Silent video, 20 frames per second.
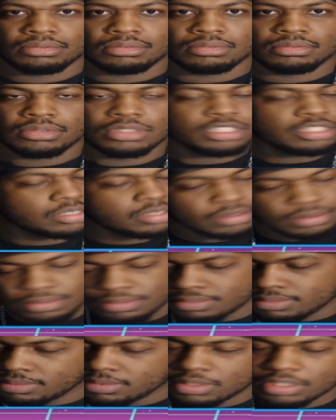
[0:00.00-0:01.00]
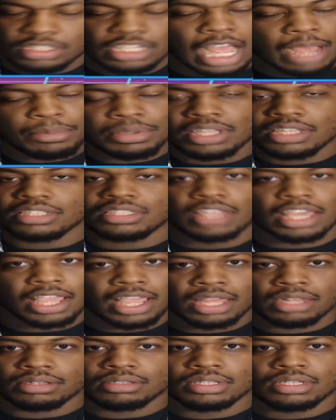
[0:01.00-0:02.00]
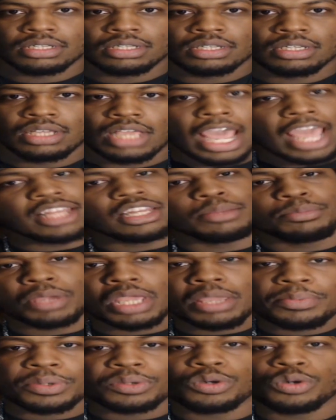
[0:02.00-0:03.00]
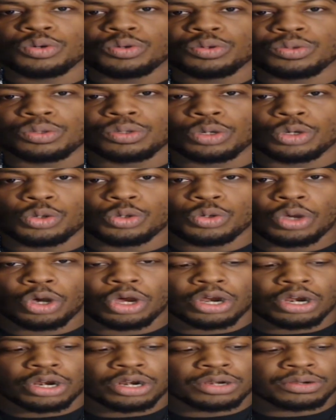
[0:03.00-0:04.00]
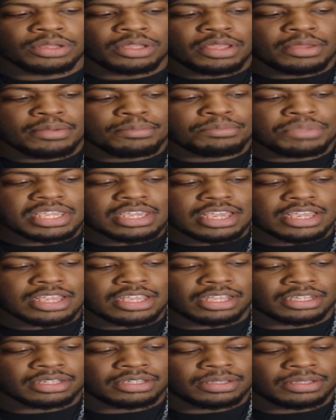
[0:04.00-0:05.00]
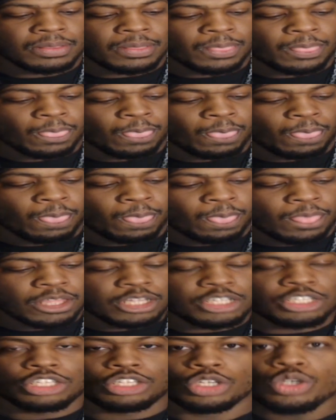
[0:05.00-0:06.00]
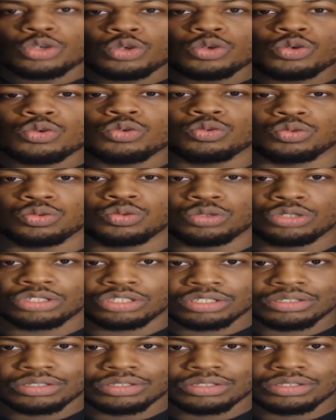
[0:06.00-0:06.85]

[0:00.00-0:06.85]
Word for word: Just stop being scared. And the people who are being used.